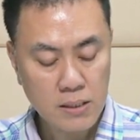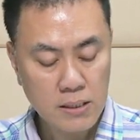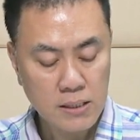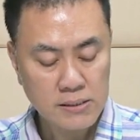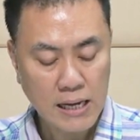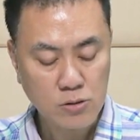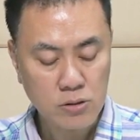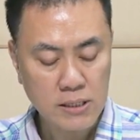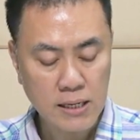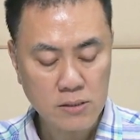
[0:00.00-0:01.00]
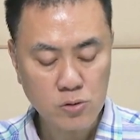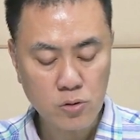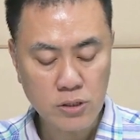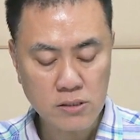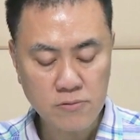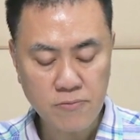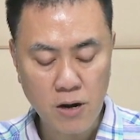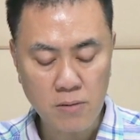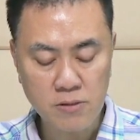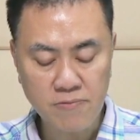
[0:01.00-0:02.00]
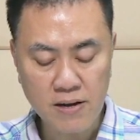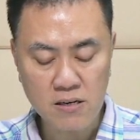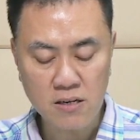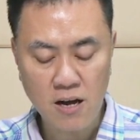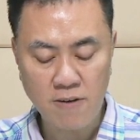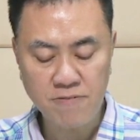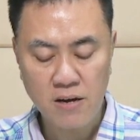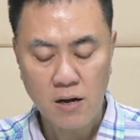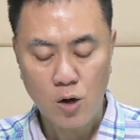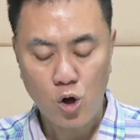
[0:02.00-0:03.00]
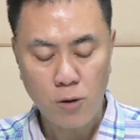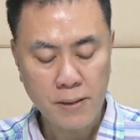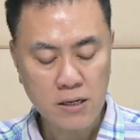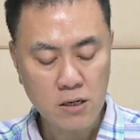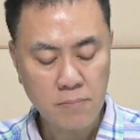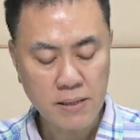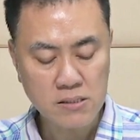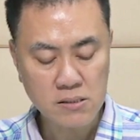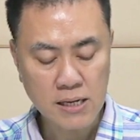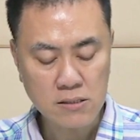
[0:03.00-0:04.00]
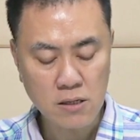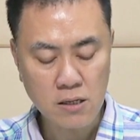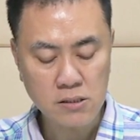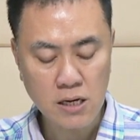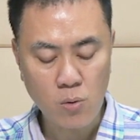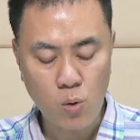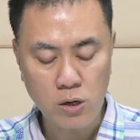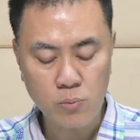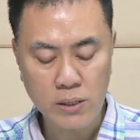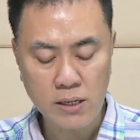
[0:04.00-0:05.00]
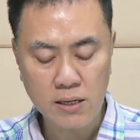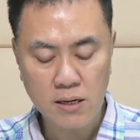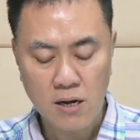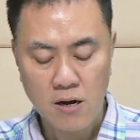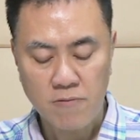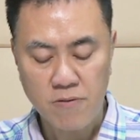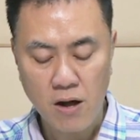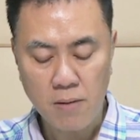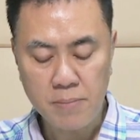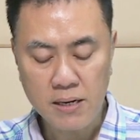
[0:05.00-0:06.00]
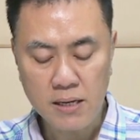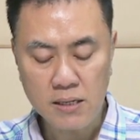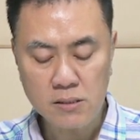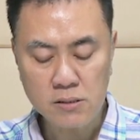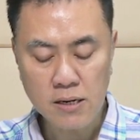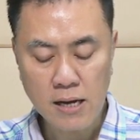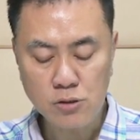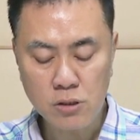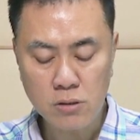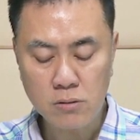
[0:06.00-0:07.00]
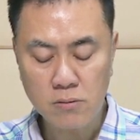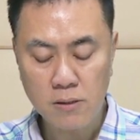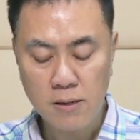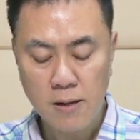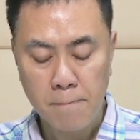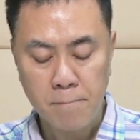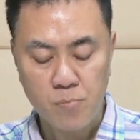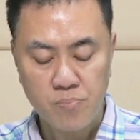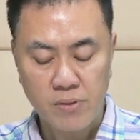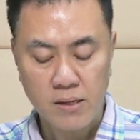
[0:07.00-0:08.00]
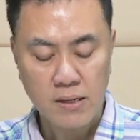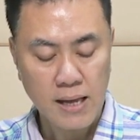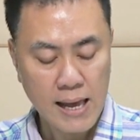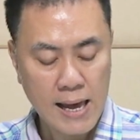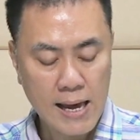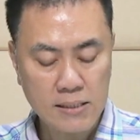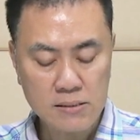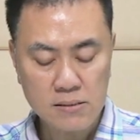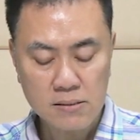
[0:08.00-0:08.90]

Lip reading: Saisuthi, students from the Faculty of Home Economics, Technology Award winning from many international and